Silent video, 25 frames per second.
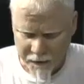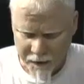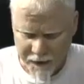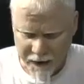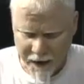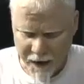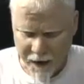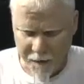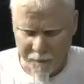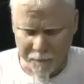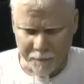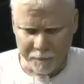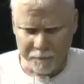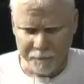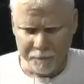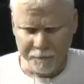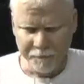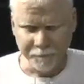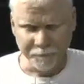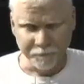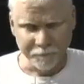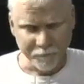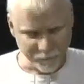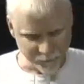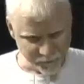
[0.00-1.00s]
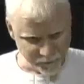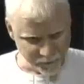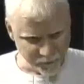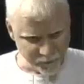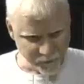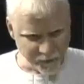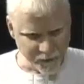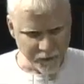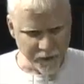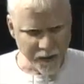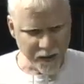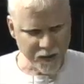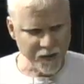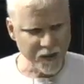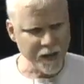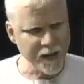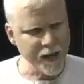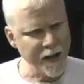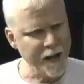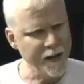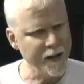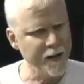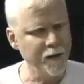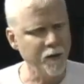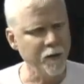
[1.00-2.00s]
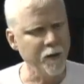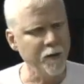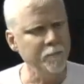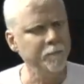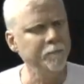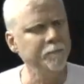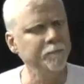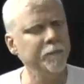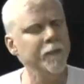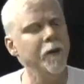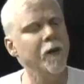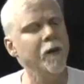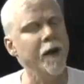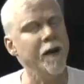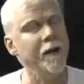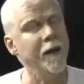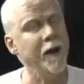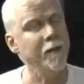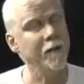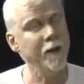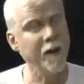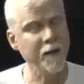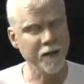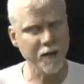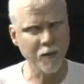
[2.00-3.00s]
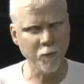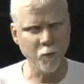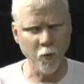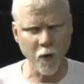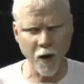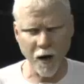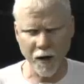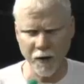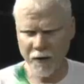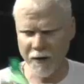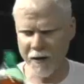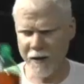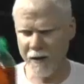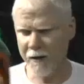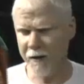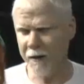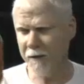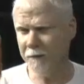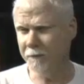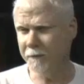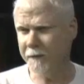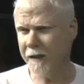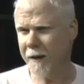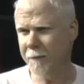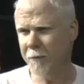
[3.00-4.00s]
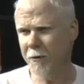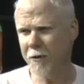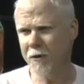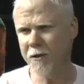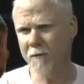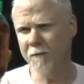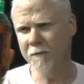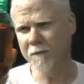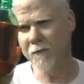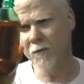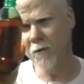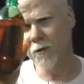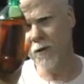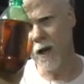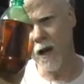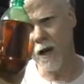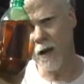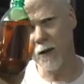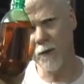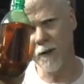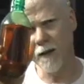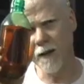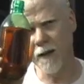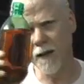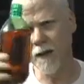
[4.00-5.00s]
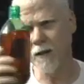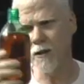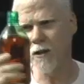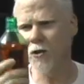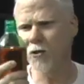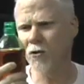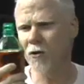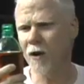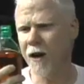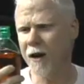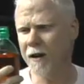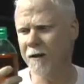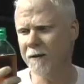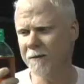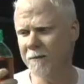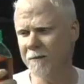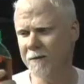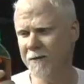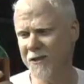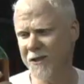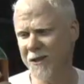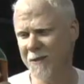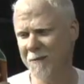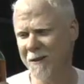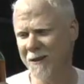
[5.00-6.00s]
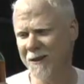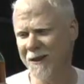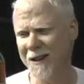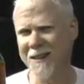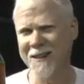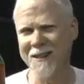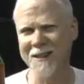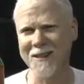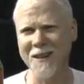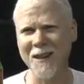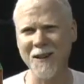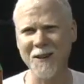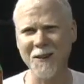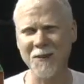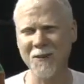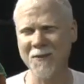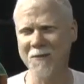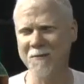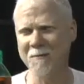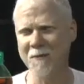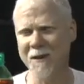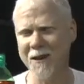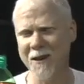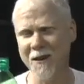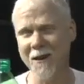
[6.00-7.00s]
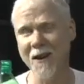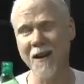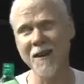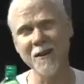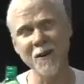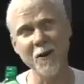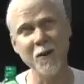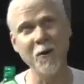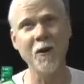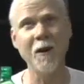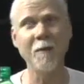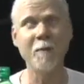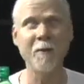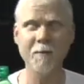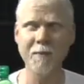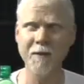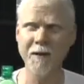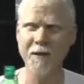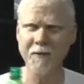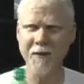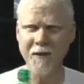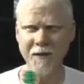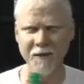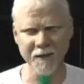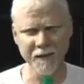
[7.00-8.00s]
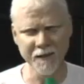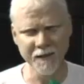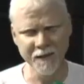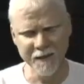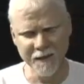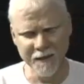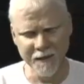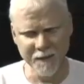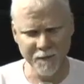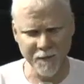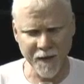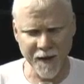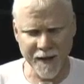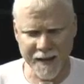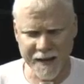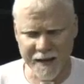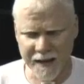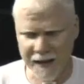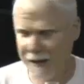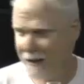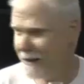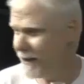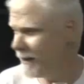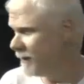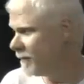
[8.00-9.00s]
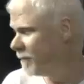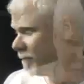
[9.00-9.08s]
Now, let's see how you do it. All right, I've got some water here. I put some food coloring in it to try and simulate the color of beer. I know I'm a bit of a buddy daddy.